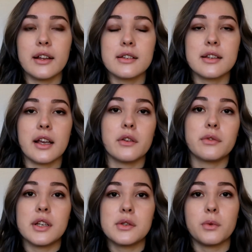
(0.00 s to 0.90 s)
instead
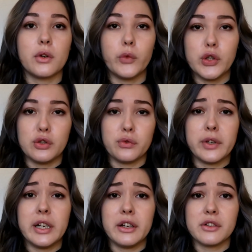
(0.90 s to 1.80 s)
of this one, which is
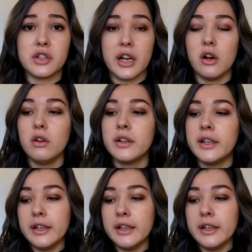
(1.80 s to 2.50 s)
really a gel.